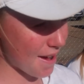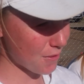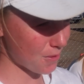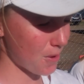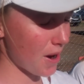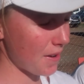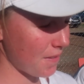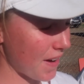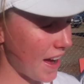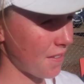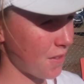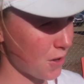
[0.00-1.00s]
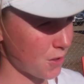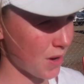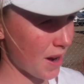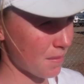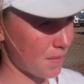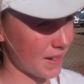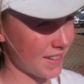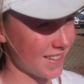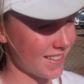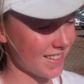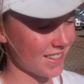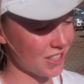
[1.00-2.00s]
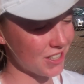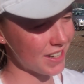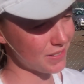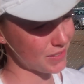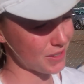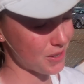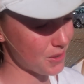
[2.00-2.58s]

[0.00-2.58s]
have a qualifier first round, but you never know